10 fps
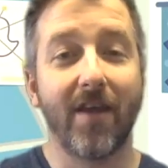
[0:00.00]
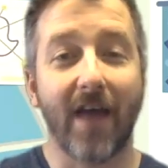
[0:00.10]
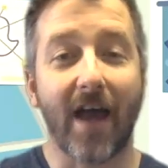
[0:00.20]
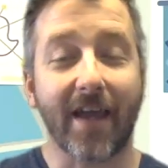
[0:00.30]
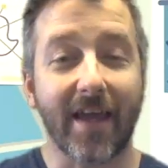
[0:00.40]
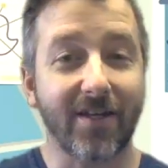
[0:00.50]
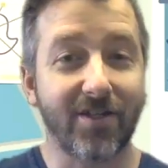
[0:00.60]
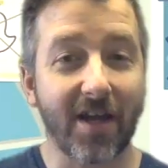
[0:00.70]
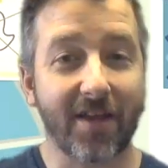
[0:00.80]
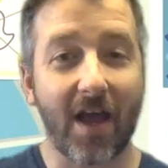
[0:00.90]
uh, get
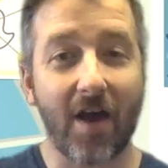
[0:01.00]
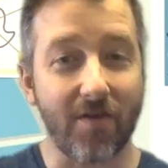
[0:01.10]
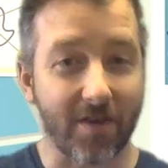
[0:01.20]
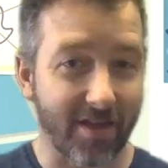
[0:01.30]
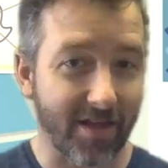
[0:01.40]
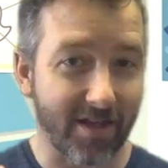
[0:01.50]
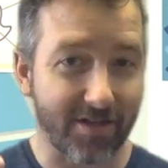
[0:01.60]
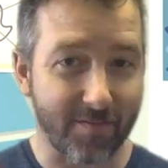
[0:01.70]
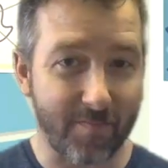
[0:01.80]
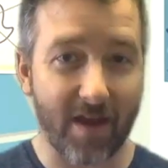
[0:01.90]
checked out, you can get
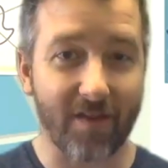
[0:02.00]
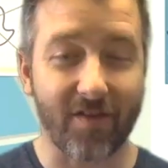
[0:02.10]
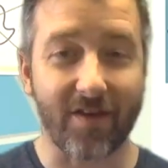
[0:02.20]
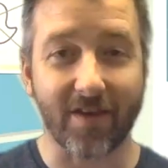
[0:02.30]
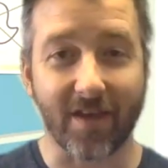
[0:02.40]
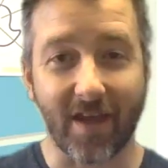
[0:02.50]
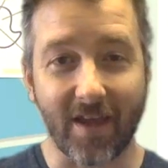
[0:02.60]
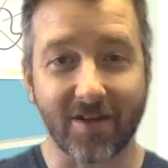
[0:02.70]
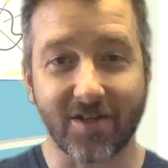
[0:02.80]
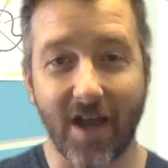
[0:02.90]
your medicine, you can get
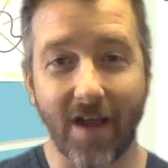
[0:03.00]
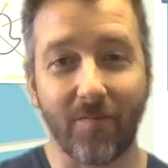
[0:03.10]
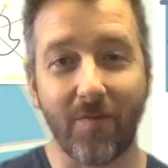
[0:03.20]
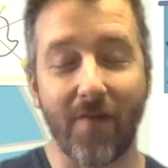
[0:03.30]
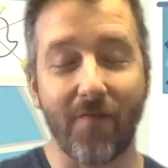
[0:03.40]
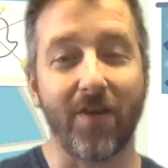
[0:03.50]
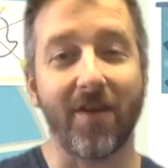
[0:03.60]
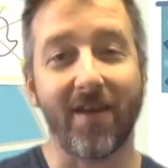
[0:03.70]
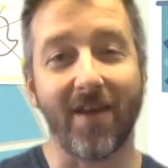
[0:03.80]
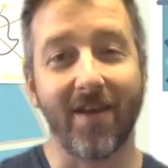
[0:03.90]
your shots, whatever you
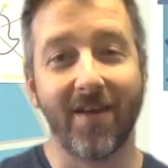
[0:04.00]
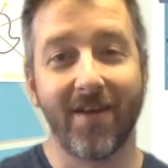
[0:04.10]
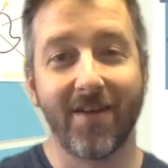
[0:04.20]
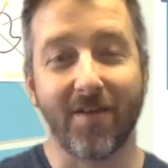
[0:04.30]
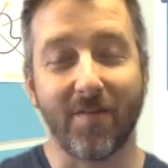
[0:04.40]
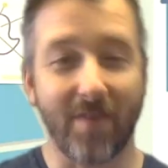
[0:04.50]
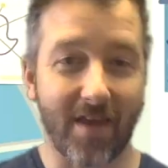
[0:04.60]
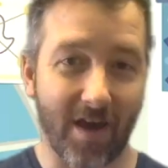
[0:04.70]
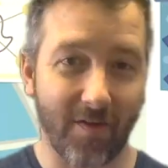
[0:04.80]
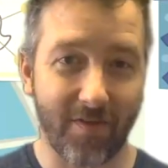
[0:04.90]
need to be
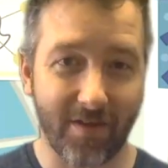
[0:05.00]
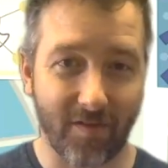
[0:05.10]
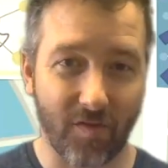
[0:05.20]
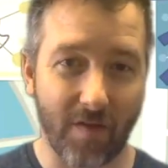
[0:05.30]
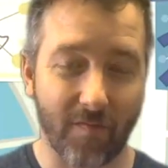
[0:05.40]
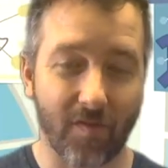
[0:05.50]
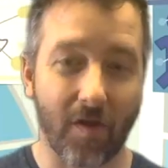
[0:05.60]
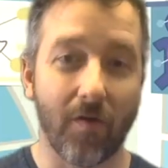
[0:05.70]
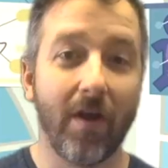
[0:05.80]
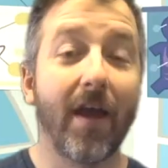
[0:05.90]
healthy and safe.
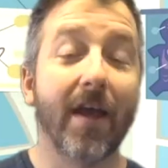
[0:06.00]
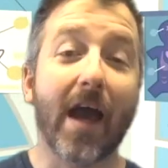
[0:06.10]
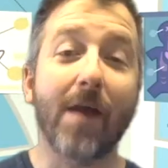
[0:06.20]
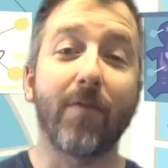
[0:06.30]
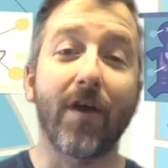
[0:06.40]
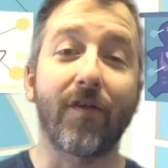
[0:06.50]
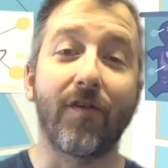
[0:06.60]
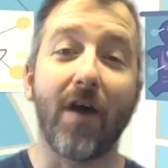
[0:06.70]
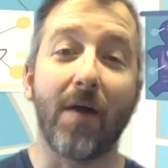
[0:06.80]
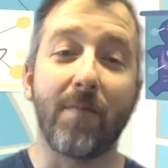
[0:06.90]
So God bless
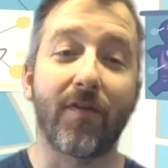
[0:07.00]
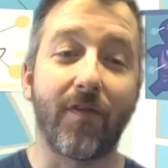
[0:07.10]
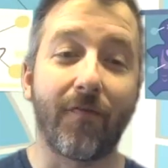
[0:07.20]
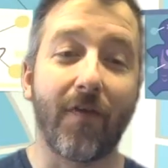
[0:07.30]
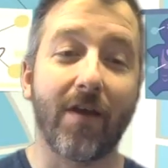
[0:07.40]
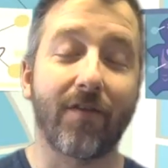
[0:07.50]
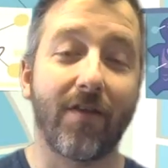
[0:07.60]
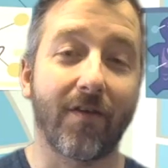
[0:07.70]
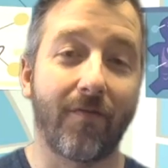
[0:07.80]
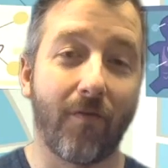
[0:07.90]
you. I miss you, friends. I
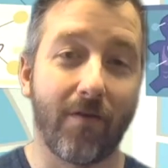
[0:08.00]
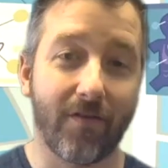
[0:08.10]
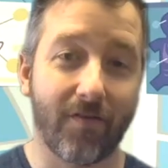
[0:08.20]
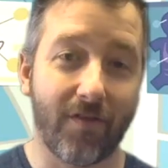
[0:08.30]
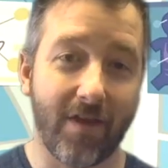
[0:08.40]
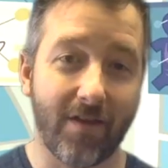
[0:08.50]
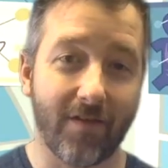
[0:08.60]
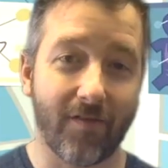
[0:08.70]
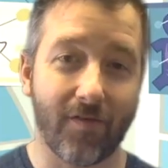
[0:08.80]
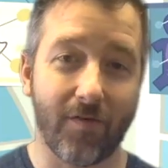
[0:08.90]
look forward to seeing you
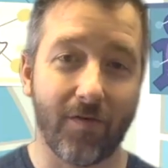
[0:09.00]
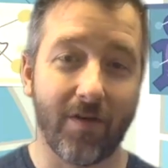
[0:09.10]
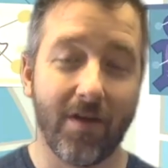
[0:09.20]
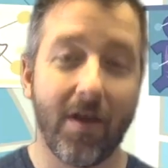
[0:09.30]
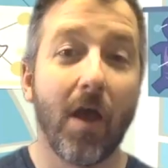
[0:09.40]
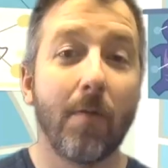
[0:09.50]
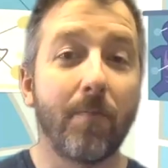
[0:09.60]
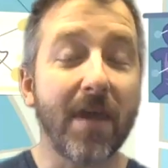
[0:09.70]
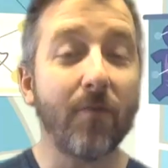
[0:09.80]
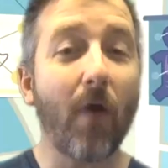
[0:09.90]
soon.
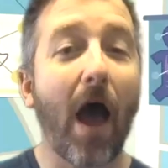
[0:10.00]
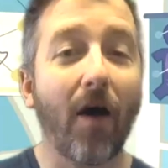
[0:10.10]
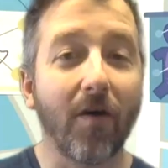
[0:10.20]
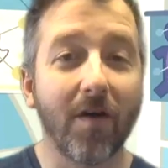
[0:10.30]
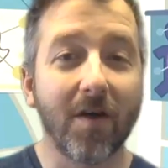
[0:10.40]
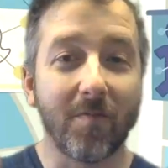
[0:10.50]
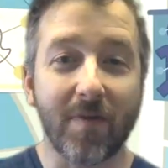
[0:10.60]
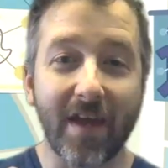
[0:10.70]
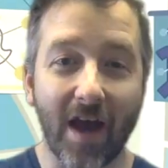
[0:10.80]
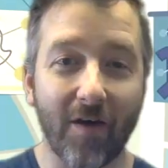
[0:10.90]
Be well,
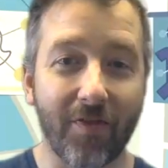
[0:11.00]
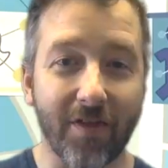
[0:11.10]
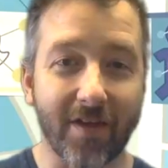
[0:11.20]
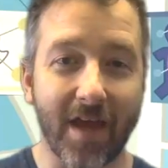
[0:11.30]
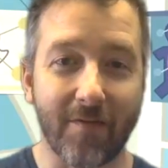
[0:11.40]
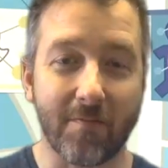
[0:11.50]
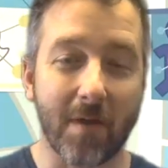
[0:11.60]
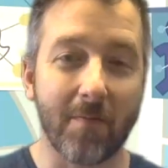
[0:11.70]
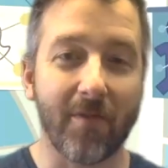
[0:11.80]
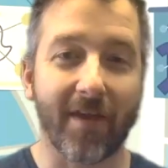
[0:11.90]
be healthy, and
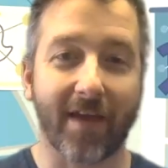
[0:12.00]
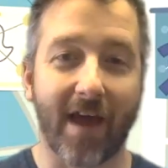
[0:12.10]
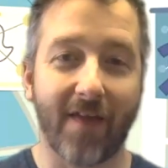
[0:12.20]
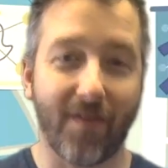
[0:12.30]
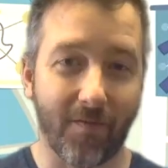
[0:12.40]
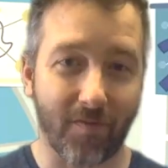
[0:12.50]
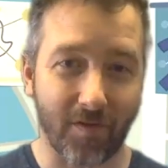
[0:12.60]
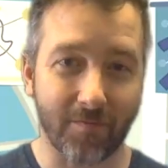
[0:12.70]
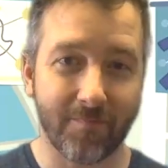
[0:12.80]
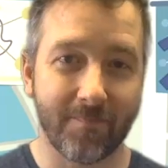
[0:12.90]
remember that God loves
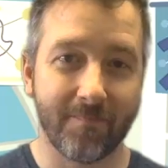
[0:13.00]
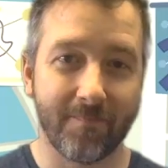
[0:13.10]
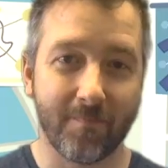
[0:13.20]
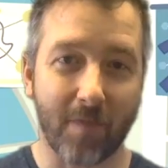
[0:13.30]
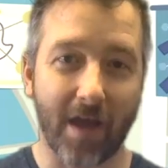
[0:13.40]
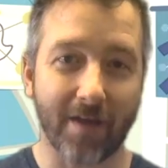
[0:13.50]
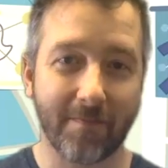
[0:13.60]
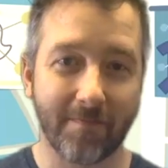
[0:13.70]
you. Bye.